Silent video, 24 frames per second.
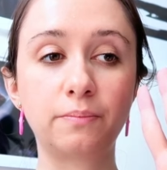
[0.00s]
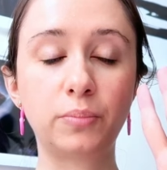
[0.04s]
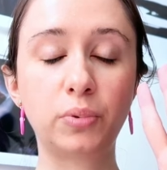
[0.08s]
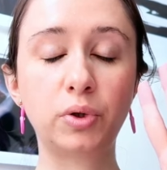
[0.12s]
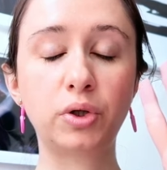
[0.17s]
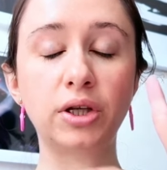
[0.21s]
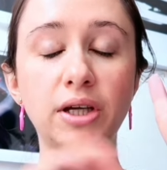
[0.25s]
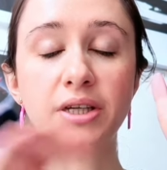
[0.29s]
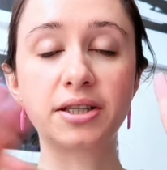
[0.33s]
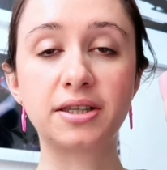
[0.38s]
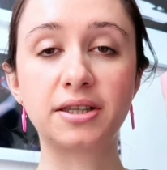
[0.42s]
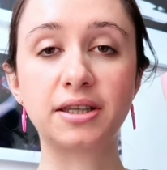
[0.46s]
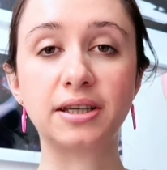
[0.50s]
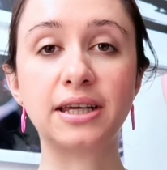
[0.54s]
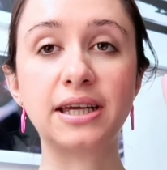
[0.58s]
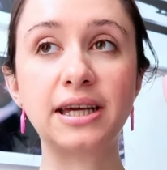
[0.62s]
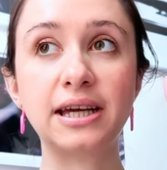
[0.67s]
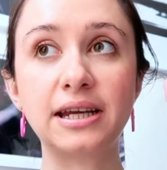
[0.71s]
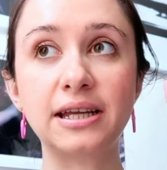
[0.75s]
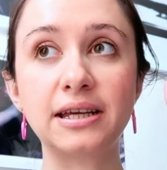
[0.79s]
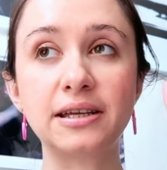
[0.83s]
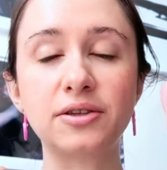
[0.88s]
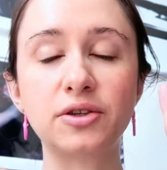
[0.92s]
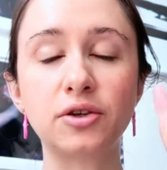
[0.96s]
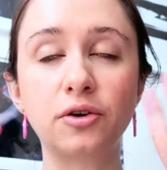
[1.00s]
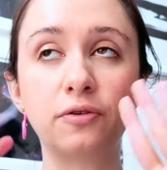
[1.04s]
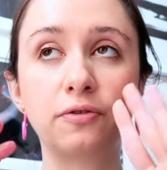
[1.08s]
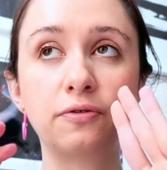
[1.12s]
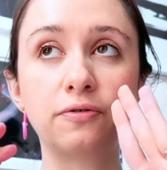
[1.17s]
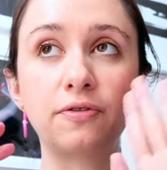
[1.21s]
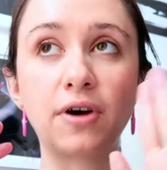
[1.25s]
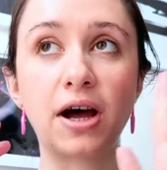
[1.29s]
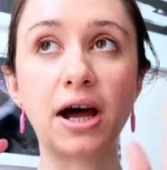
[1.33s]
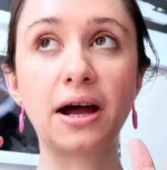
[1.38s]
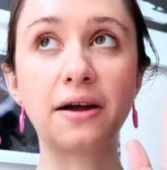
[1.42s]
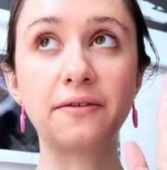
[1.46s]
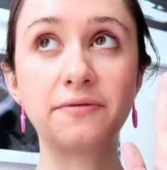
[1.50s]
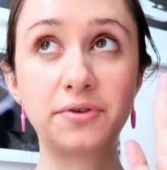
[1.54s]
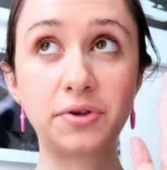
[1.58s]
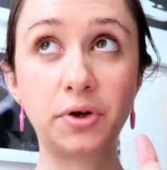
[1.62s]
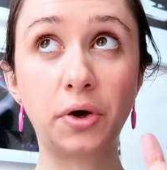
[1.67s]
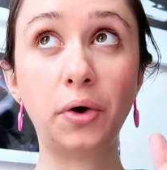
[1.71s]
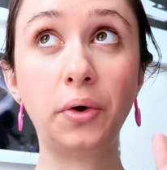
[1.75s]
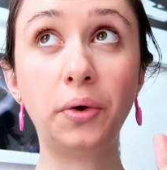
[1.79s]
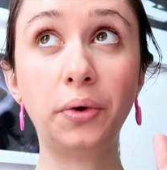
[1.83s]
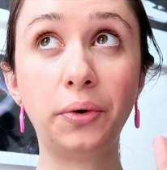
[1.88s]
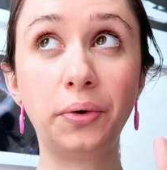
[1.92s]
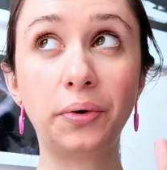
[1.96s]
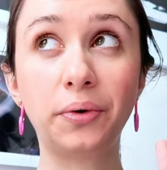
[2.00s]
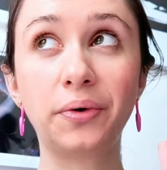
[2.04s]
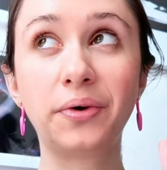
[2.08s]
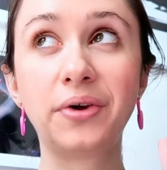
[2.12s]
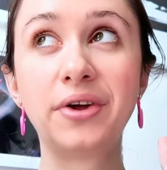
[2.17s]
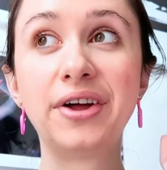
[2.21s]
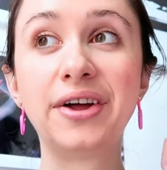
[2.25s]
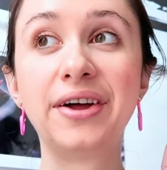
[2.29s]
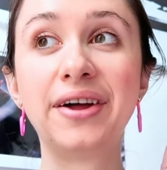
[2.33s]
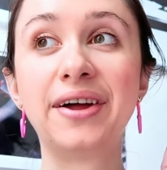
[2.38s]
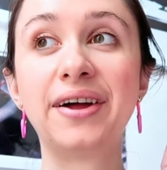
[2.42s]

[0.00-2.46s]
plus the kitty, so five total